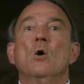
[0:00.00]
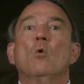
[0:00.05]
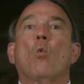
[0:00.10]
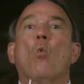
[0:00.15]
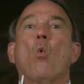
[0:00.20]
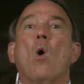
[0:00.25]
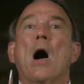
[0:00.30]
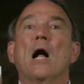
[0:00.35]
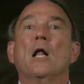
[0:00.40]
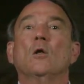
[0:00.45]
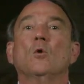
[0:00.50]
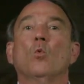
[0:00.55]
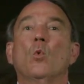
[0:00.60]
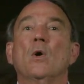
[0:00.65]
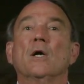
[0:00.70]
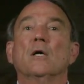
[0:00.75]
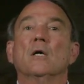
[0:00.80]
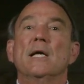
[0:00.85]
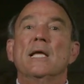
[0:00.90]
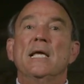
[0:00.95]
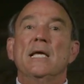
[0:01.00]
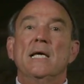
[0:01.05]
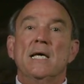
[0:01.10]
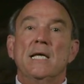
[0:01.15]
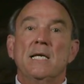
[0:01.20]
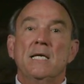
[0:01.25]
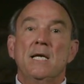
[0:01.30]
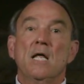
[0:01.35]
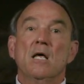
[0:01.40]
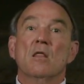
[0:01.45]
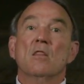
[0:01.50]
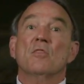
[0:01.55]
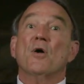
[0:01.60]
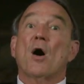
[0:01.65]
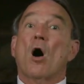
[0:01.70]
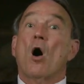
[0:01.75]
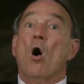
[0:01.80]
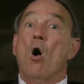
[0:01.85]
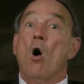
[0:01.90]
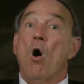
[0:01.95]
while we're in
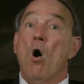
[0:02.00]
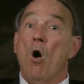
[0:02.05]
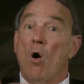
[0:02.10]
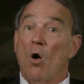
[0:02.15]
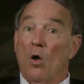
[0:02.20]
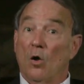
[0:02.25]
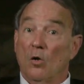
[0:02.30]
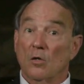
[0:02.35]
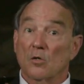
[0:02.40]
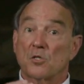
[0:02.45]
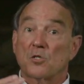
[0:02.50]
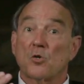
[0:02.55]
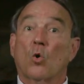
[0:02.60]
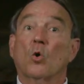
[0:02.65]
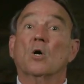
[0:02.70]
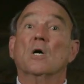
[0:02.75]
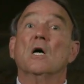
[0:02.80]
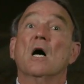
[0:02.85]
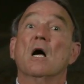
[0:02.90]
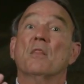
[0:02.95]
the halls or